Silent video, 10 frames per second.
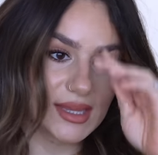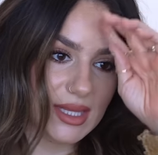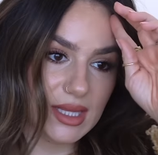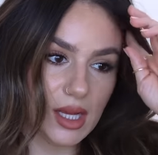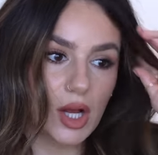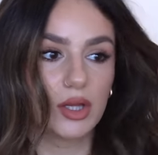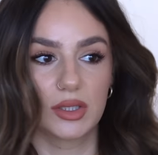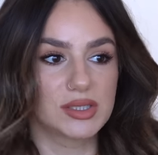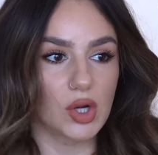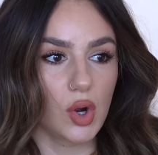I think the
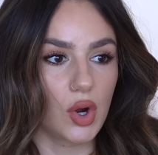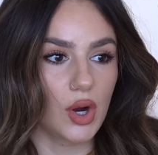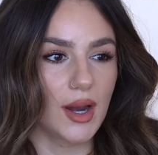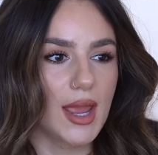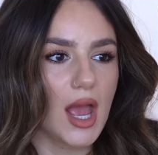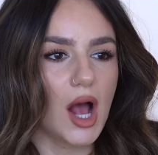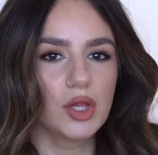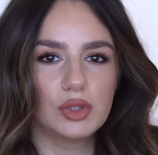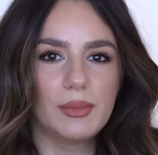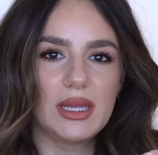colors are a
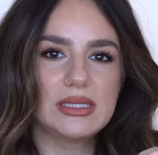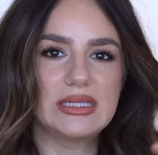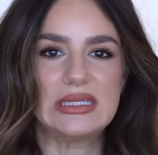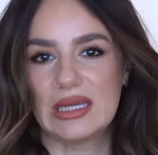little bit